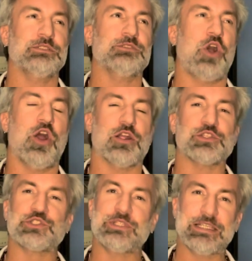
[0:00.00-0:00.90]

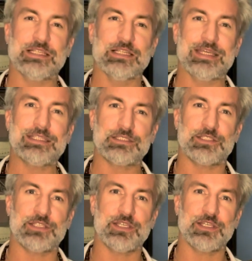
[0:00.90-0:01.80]
harshly
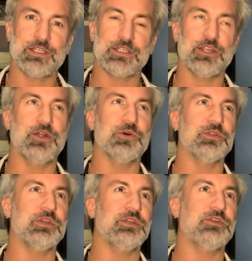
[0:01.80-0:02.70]
lit.
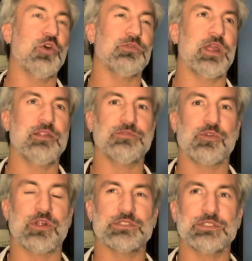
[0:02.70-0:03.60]
The overhead
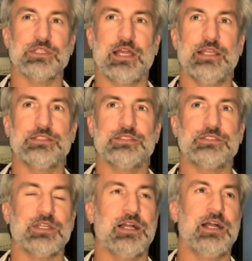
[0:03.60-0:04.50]
fluorescent lights.
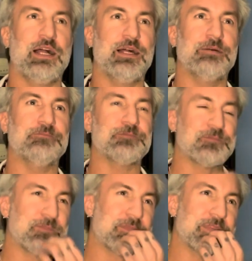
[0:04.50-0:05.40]

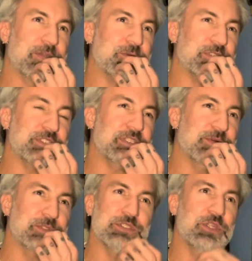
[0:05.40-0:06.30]
There
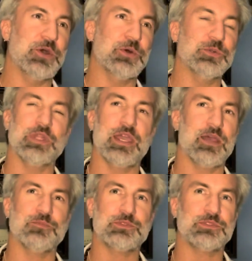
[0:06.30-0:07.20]
was no
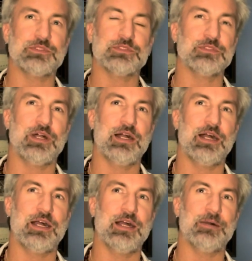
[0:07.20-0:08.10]
lamps.
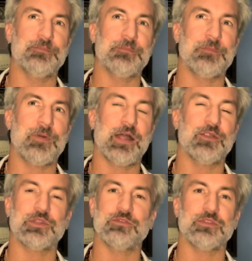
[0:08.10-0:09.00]
I
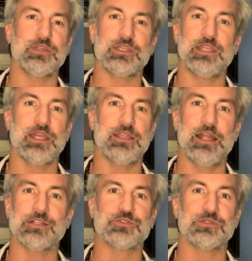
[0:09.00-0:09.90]
don't even think he had
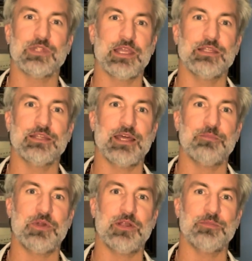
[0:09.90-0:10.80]
natural light in that
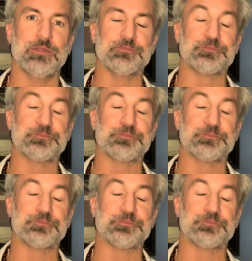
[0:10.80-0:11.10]
apartment.